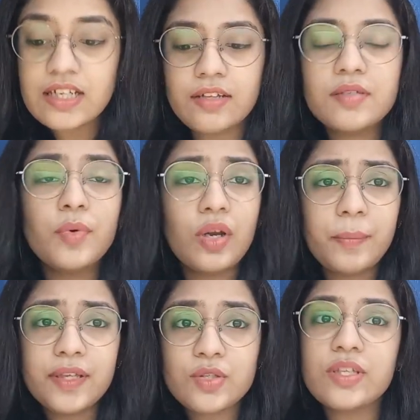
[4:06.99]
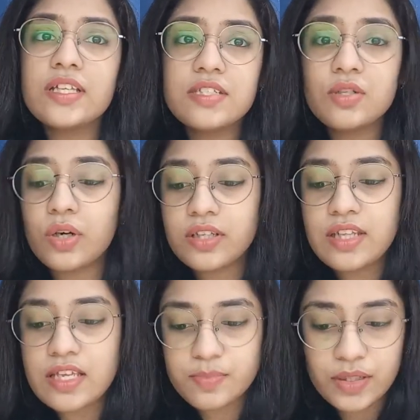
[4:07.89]
It's a ball pen, so that's not
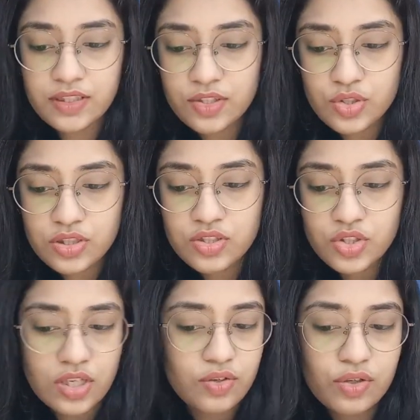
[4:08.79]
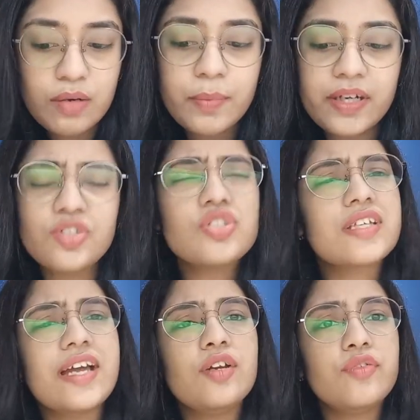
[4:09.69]
the expectation in general. But it just
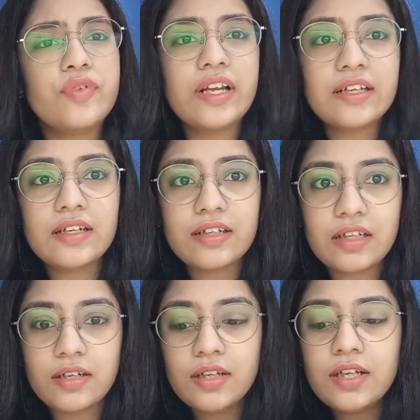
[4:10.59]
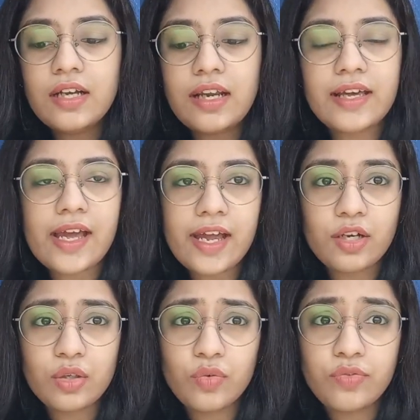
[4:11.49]
kind of felt a little like I
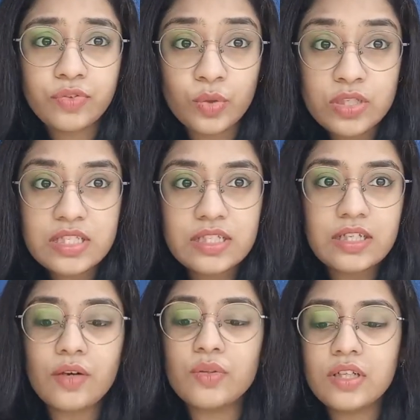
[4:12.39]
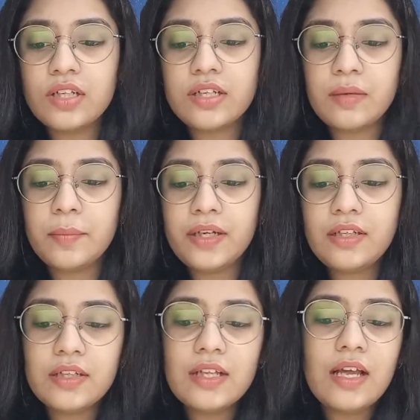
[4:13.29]
had to force it out a little bit.